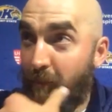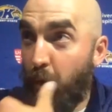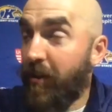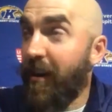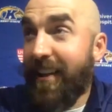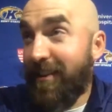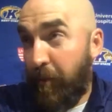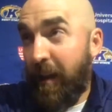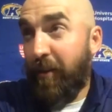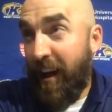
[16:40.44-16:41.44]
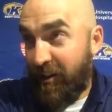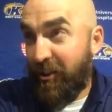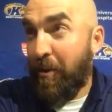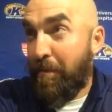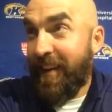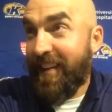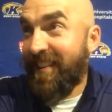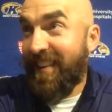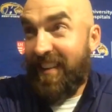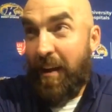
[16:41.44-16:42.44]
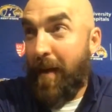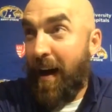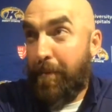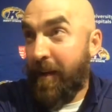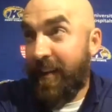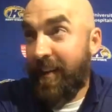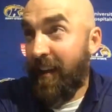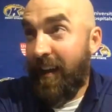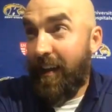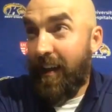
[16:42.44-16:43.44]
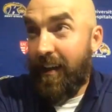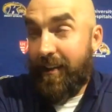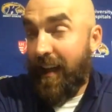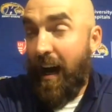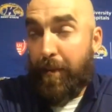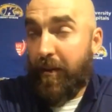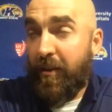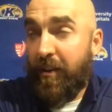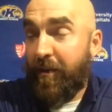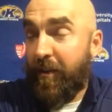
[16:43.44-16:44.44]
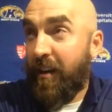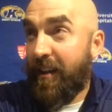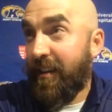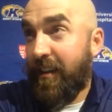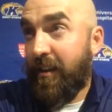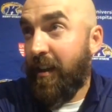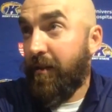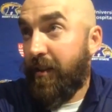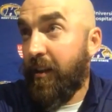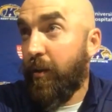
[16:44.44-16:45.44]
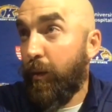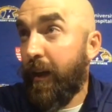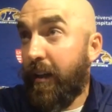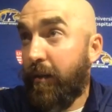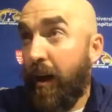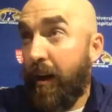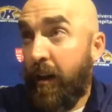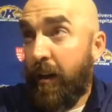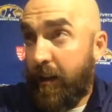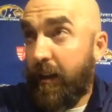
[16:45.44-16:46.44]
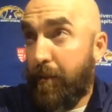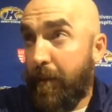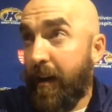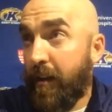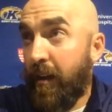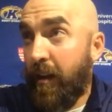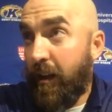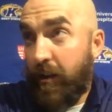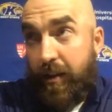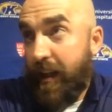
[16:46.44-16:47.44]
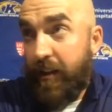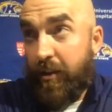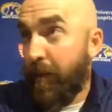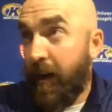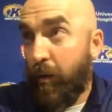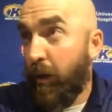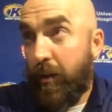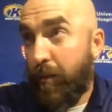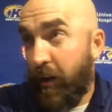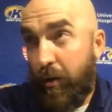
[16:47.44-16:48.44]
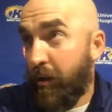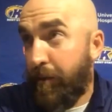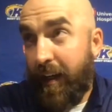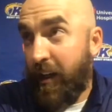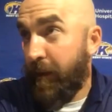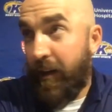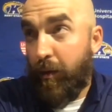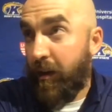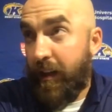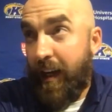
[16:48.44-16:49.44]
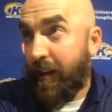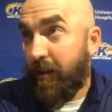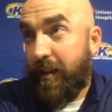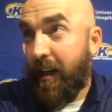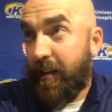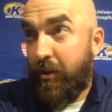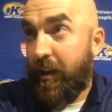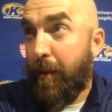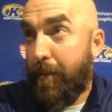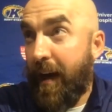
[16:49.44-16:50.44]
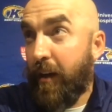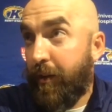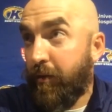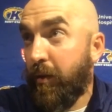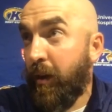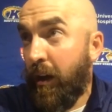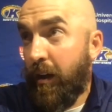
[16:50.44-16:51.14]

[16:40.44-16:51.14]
We're great. Meat grinder is your opinion. That's not my opinion. It's an opportunity for our kids each and every single week, right, to get better. And there's tests no matter what. No matter who you're playing, no matter where you're at, there's tests that you got to battle through.